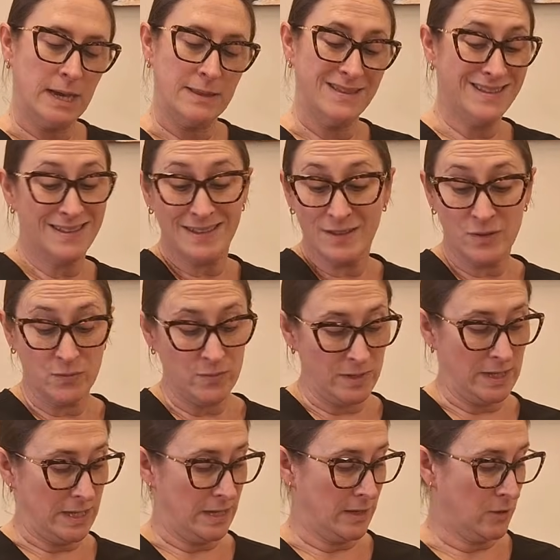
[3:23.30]
this is
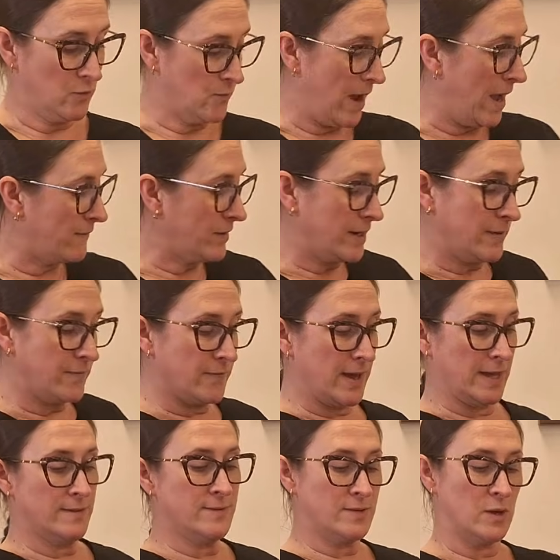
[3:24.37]
really gravity
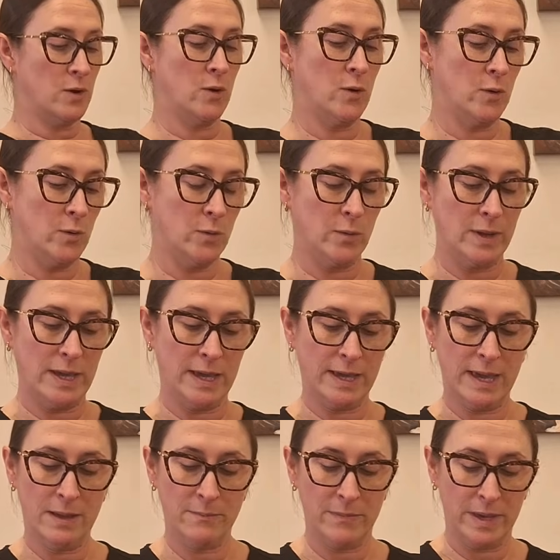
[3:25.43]
fed, so it
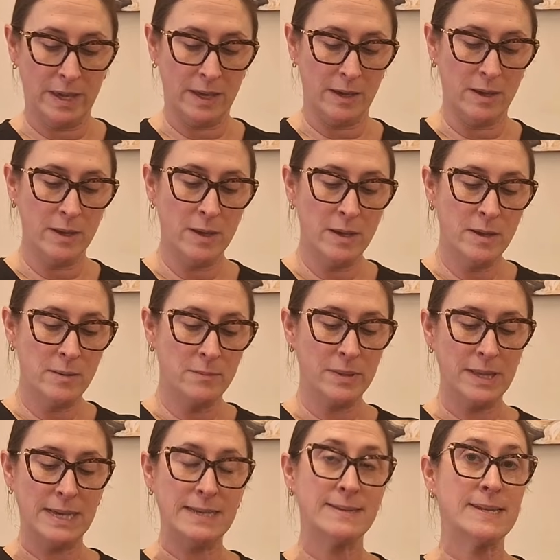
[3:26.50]
can be
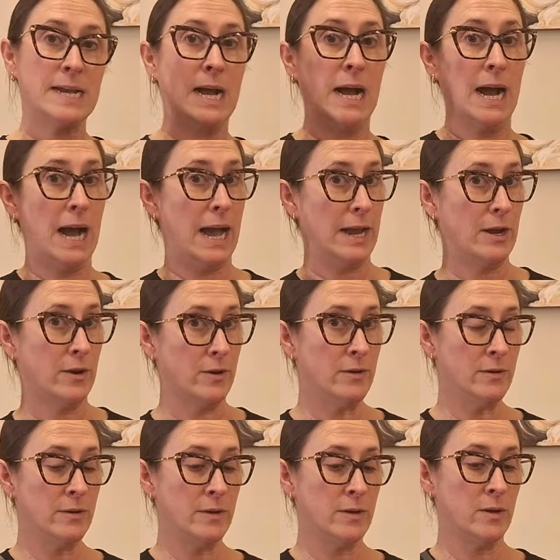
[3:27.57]
placed higher
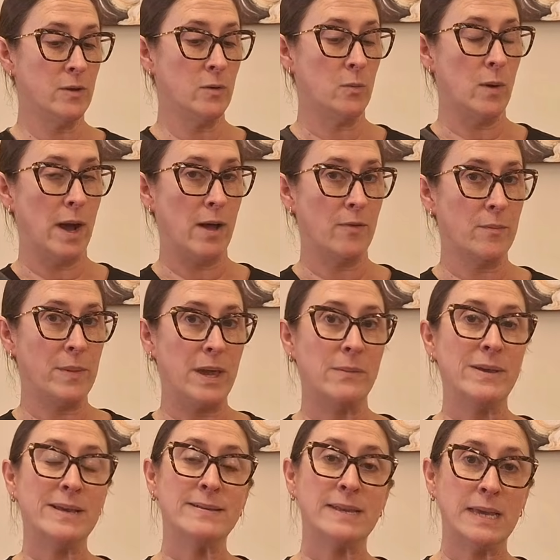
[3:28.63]
while the
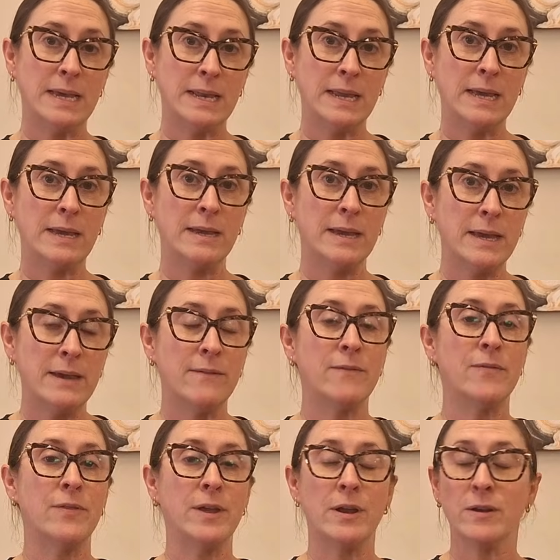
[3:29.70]
baby's eating
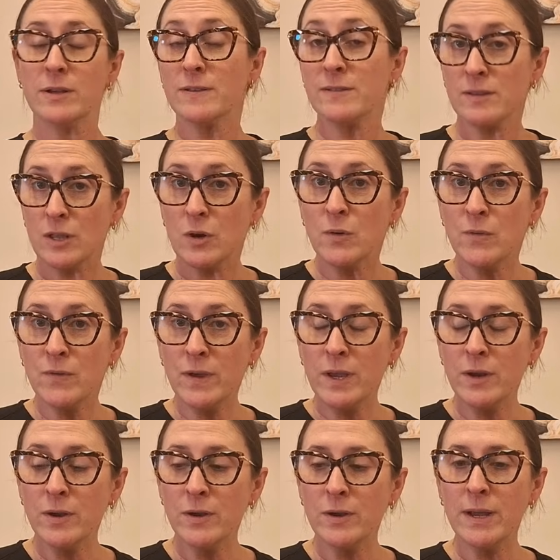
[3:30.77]
if they're a slow
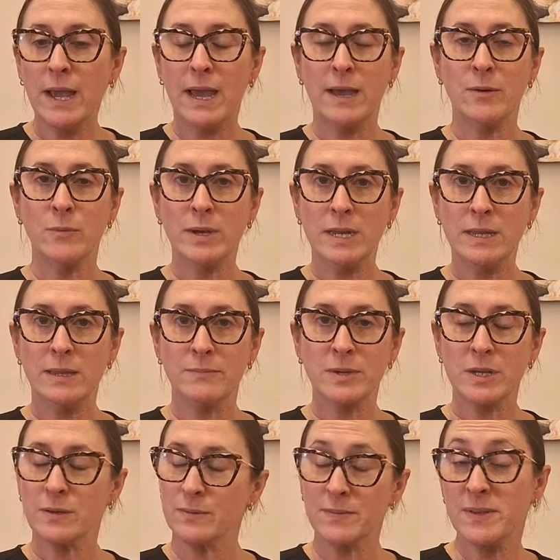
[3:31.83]
feeder and we need them
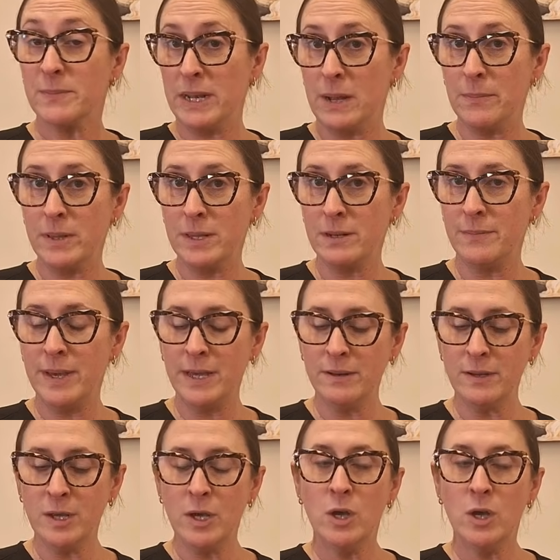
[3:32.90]
to speed up a little bit,